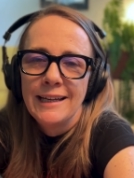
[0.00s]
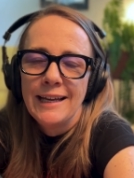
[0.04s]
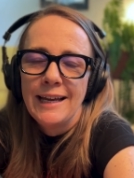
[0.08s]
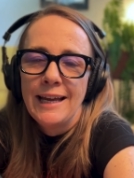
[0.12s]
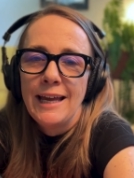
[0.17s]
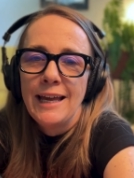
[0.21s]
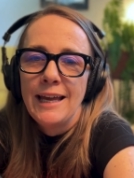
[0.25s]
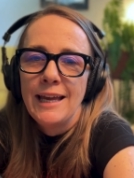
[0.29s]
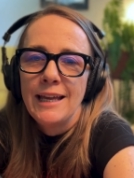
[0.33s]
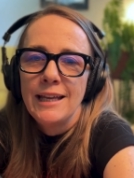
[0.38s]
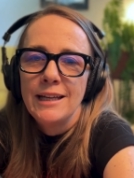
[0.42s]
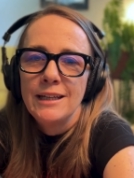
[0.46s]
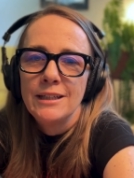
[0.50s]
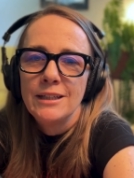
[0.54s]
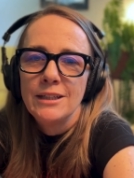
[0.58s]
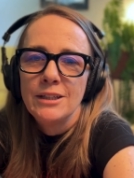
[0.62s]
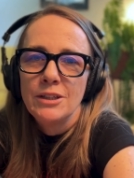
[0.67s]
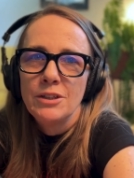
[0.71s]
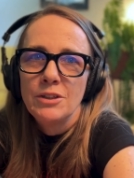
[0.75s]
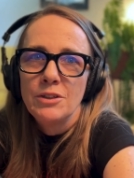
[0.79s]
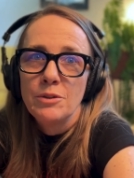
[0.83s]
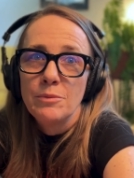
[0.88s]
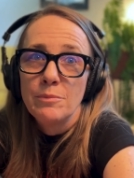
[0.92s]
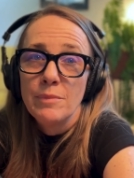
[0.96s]
And
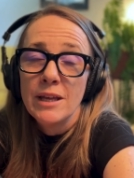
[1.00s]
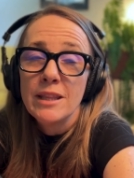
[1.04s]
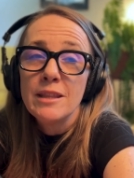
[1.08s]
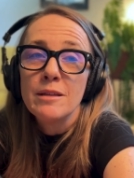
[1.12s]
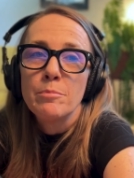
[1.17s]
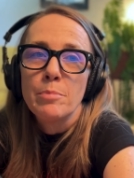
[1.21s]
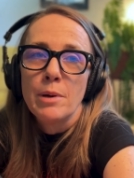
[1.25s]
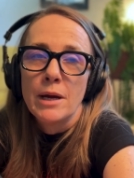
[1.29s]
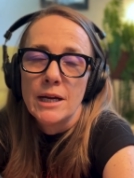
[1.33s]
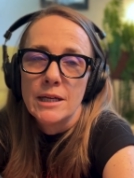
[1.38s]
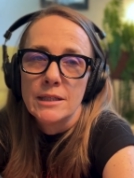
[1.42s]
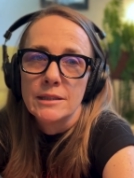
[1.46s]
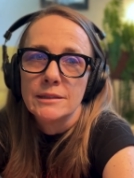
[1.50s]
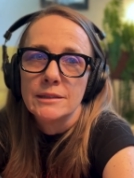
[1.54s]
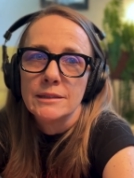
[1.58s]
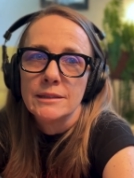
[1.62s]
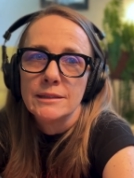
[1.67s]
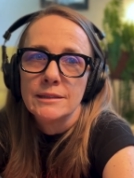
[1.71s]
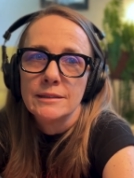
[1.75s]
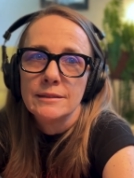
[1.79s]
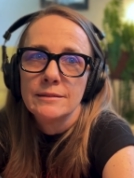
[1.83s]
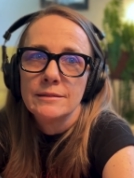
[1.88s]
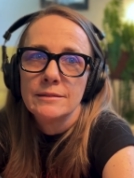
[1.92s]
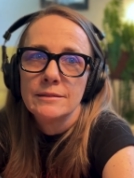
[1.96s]
your mother
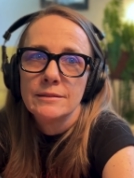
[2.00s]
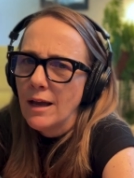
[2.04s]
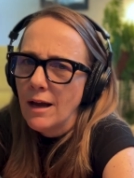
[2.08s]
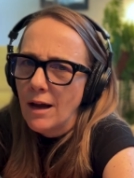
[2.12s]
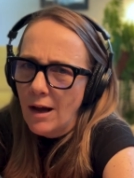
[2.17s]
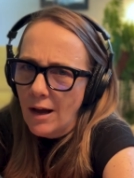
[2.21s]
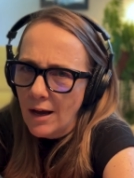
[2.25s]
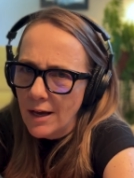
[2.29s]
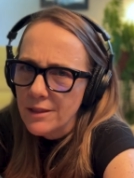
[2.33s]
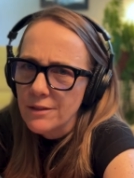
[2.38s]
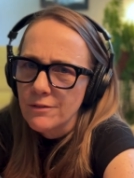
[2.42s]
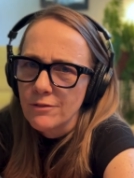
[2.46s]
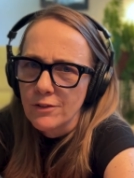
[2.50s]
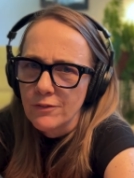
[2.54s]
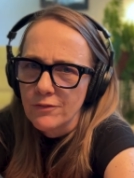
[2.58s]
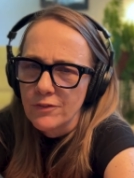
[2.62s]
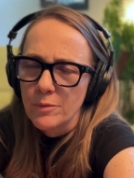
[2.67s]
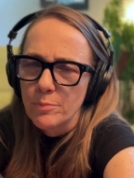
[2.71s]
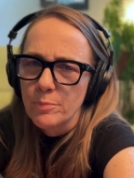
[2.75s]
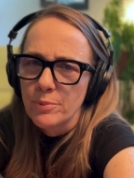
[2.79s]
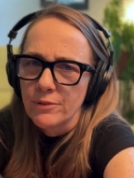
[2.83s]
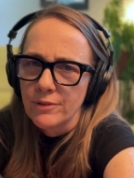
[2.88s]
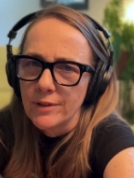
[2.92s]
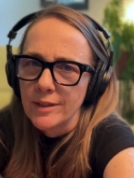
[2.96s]
passing, either of
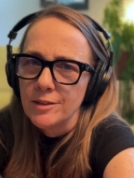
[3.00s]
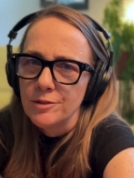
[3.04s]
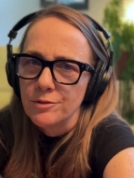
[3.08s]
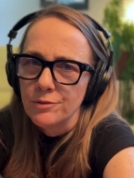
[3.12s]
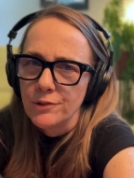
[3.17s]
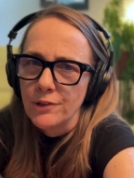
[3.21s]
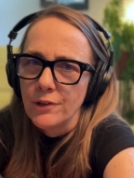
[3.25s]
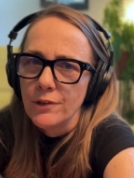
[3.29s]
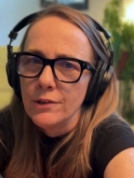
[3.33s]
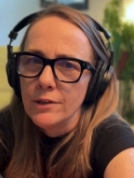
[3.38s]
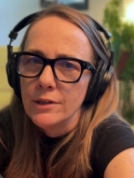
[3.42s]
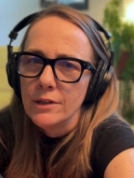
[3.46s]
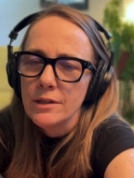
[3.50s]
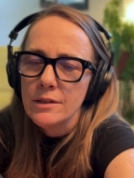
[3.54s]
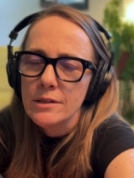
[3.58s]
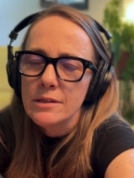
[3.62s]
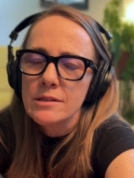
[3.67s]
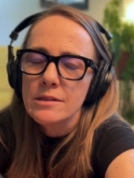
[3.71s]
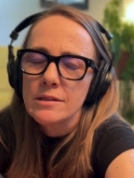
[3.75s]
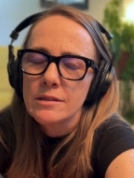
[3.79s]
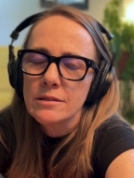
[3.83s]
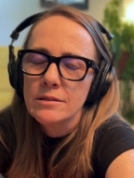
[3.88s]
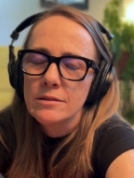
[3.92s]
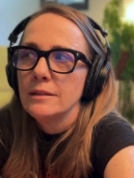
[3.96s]
the parental
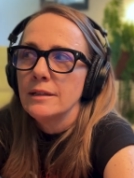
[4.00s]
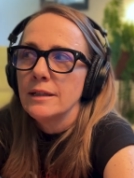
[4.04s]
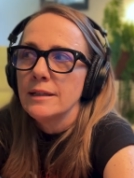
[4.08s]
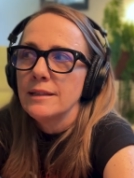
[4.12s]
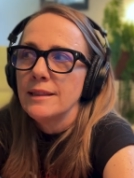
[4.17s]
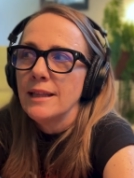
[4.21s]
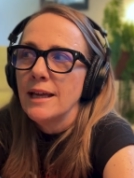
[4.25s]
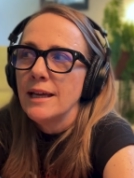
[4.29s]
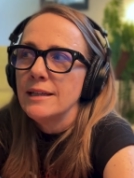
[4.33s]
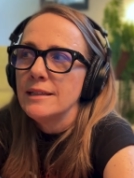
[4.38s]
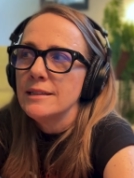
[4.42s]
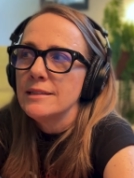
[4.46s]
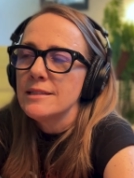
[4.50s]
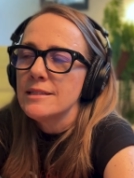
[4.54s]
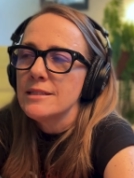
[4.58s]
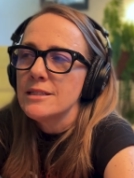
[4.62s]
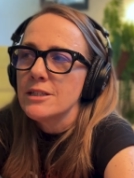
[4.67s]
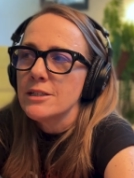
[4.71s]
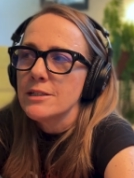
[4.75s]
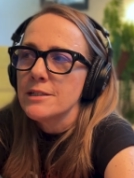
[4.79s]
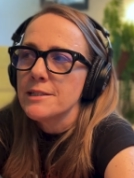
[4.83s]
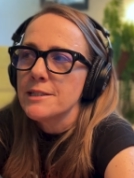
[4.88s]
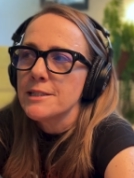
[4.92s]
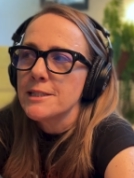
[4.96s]
units, like that is
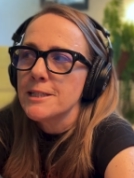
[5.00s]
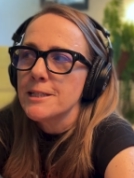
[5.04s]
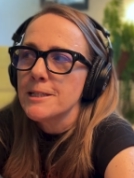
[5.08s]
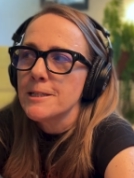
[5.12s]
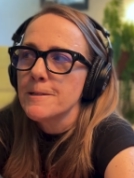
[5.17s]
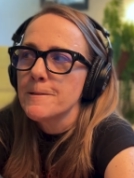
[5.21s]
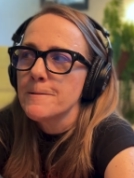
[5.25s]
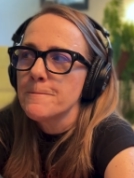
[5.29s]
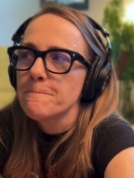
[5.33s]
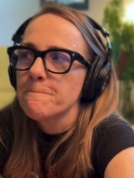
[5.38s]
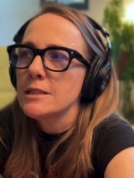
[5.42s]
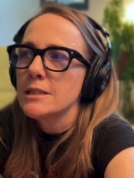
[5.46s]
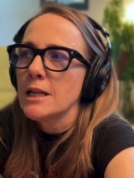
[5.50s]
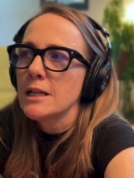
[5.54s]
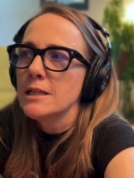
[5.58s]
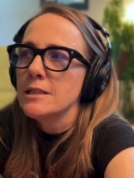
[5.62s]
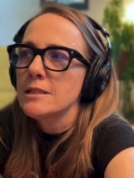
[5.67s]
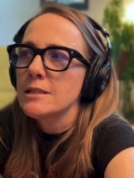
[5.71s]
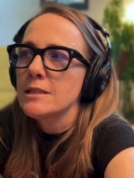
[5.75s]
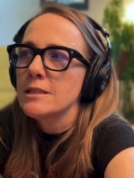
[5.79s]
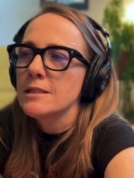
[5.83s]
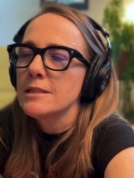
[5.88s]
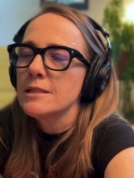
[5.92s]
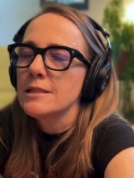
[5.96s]
just... that's
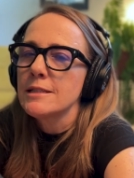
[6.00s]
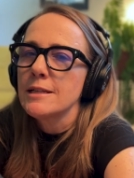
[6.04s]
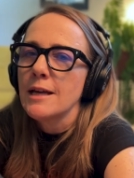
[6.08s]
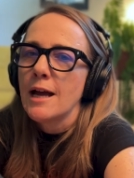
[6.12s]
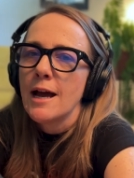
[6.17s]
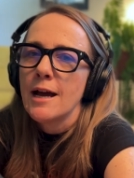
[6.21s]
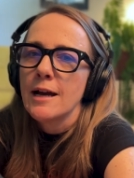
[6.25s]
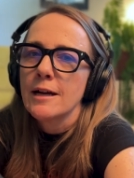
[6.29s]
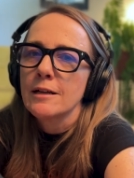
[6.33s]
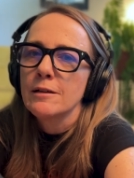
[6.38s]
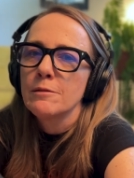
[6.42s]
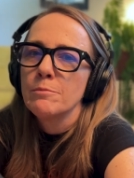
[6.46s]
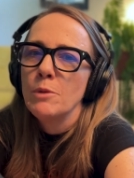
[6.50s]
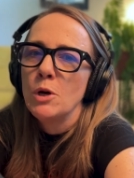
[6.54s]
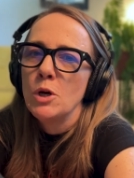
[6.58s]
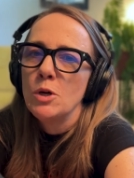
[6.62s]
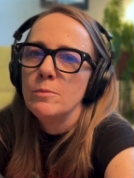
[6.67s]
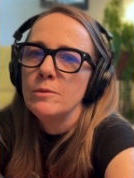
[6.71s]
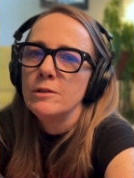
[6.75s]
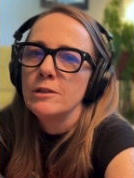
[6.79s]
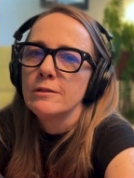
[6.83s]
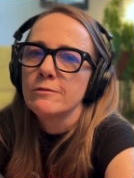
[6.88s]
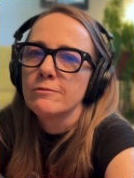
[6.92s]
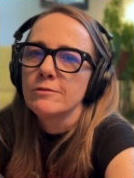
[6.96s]
the stark
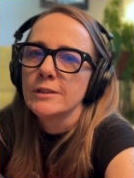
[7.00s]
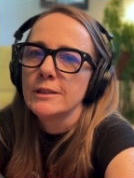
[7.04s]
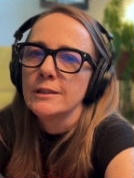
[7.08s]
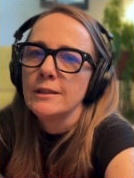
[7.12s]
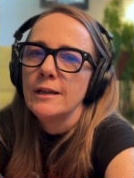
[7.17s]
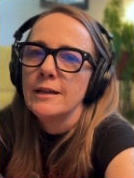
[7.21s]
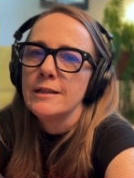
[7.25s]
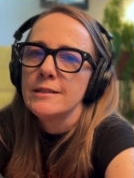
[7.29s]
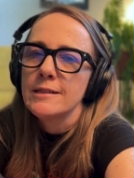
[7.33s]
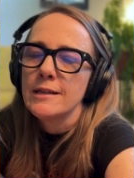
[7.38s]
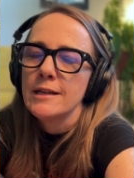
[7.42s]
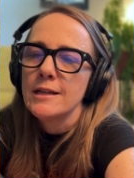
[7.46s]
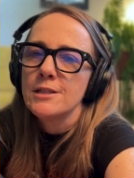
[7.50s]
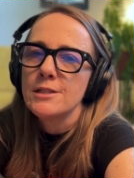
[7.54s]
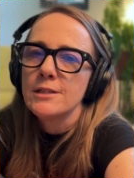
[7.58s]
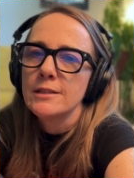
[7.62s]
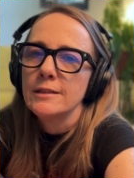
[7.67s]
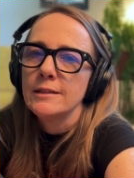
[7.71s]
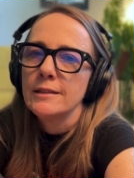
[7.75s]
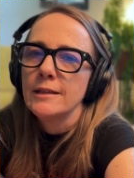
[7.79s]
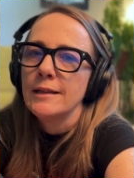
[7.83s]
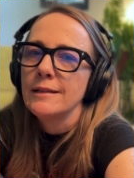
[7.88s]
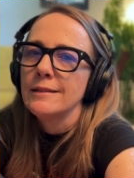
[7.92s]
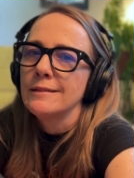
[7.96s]
moment of
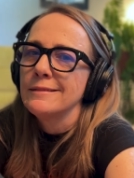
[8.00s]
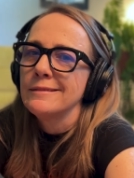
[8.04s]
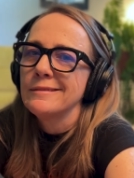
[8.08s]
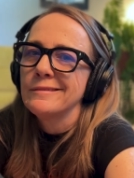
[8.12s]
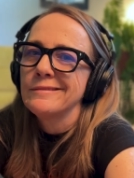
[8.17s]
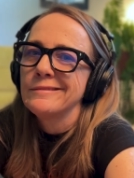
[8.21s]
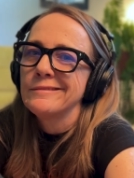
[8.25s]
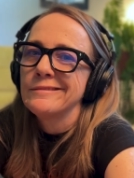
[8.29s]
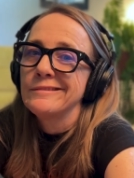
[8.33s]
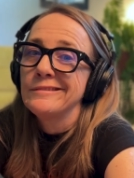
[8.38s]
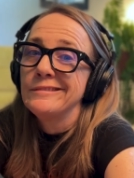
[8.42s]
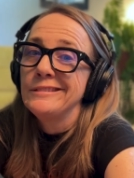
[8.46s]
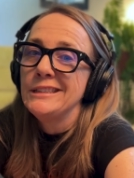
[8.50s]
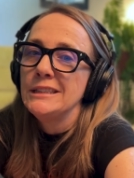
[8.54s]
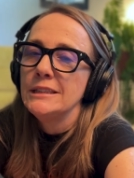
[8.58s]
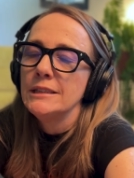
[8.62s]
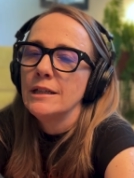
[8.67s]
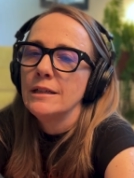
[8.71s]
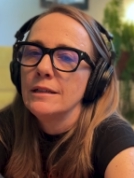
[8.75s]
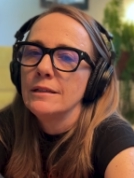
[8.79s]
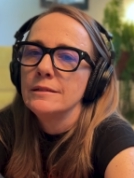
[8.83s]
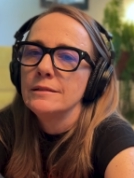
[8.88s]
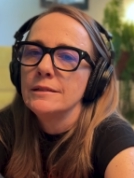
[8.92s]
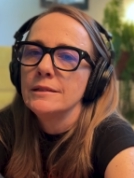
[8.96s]
realisation that, you
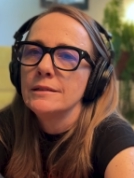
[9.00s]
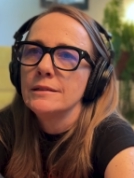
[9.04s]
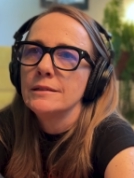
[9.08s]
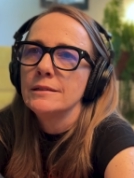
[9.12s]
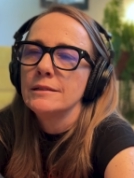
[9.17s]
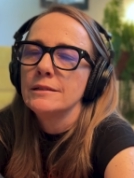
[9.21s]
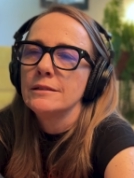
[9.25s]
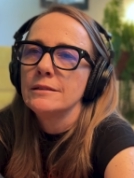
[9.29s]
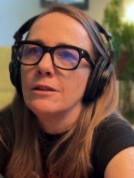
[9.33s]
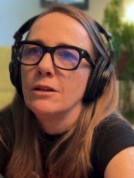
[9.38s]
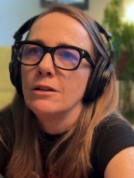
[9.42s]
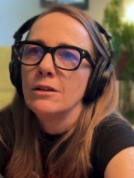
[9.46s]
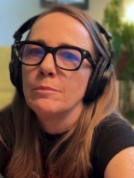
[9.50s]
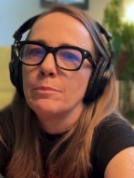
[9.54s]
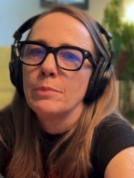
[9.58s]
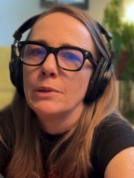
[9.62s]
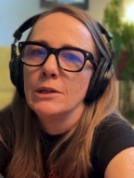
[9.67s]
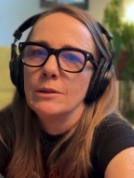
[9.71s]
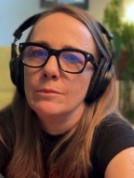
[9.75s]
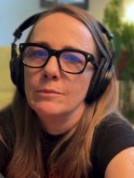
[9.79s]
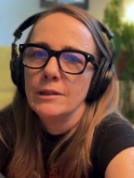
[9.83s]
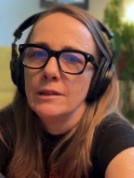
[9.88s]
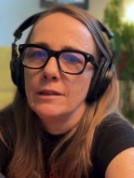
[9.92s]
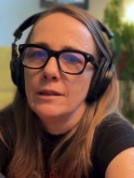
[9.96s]
know, this is not a
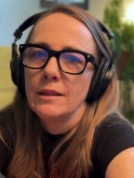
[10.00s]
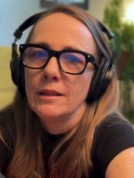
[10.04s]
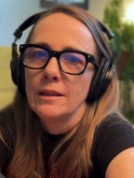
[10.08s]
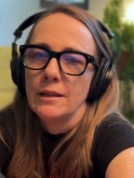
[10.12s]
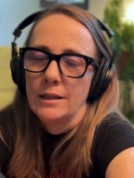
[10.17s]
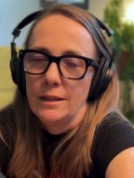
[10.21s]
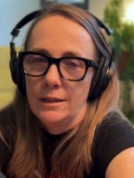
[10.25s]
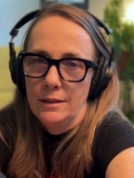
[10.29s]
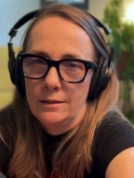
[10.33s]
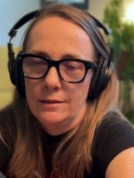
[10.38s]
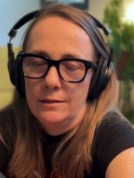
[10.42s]
permanent thing.